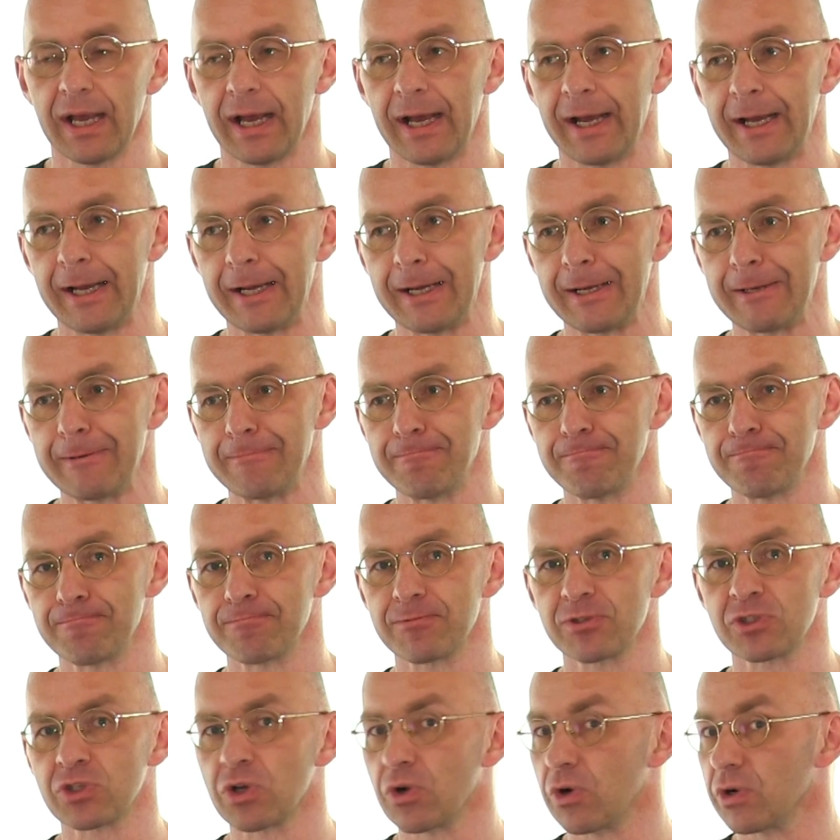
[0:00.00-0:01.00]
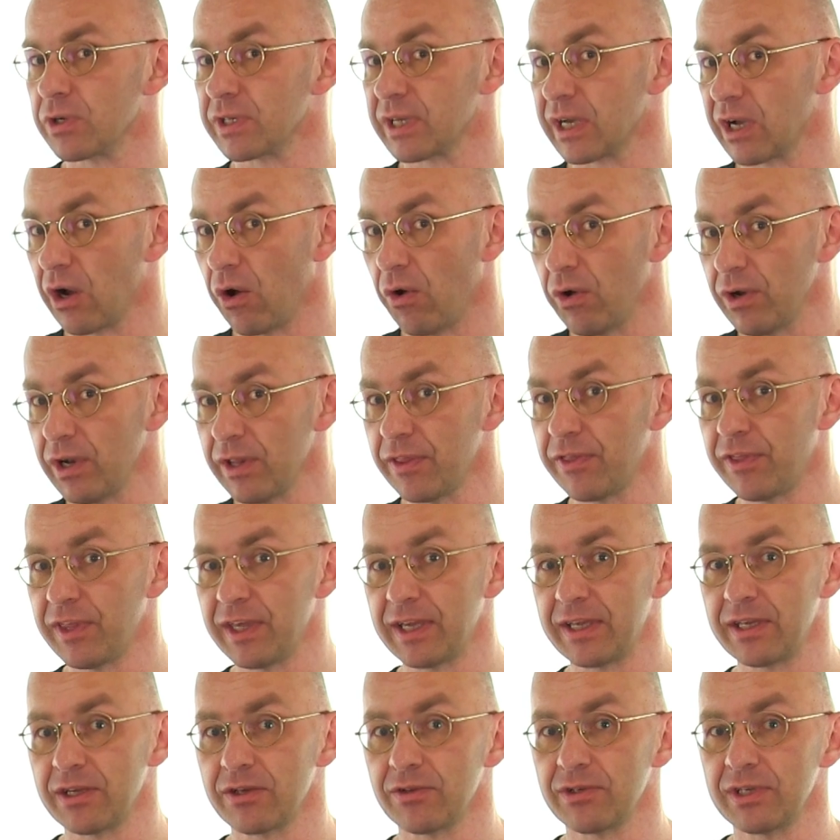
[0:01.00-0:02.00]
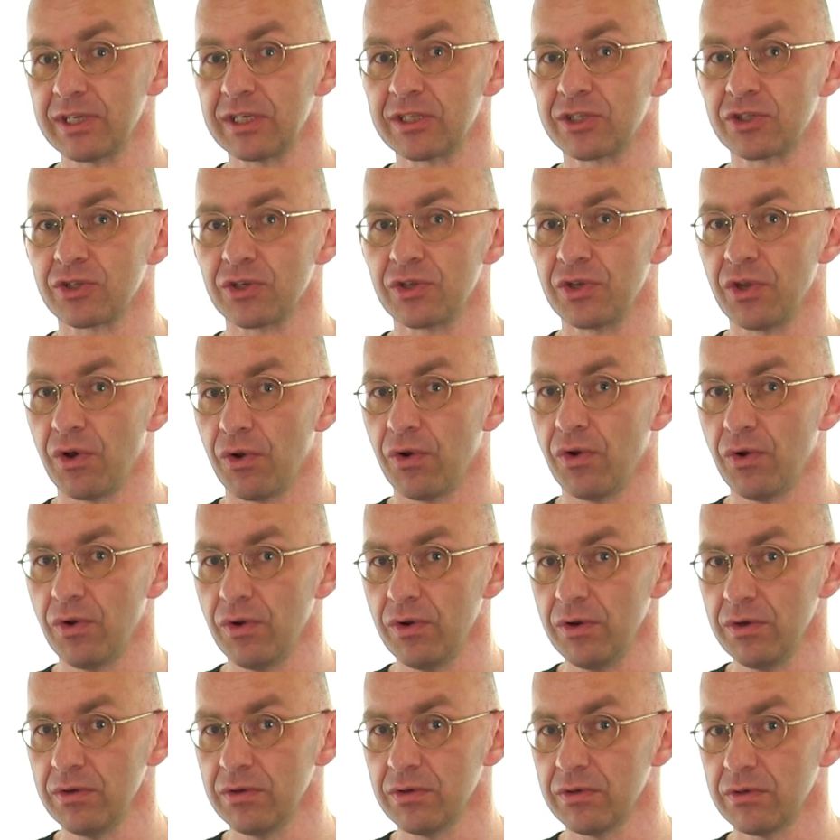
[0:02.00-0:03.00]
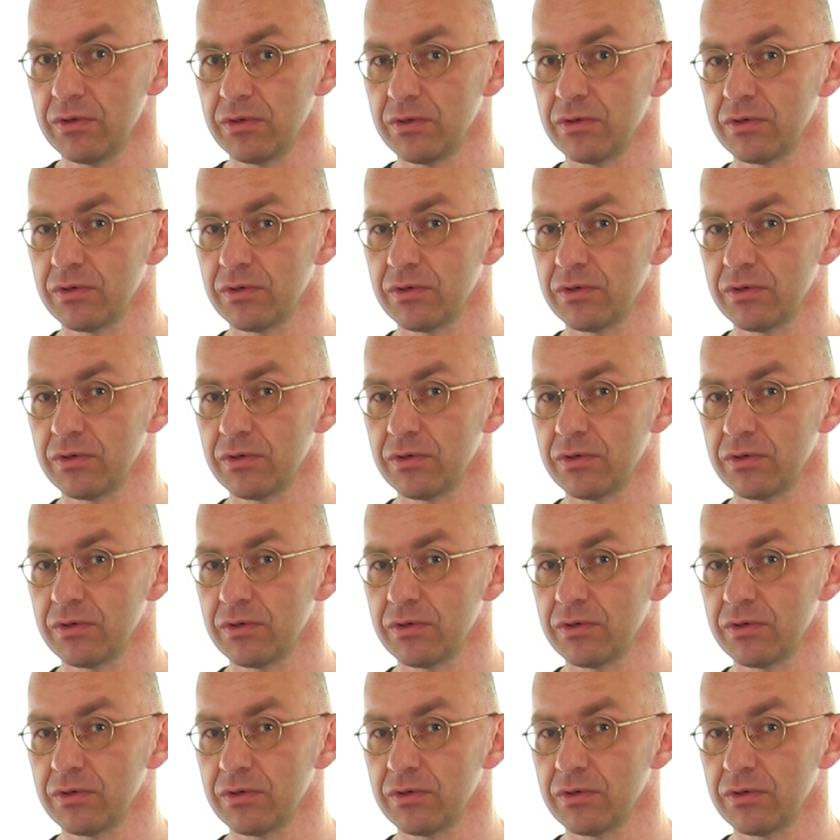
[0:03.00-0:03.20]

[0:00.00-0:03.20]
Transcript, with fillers: Um, so the only thing you need to know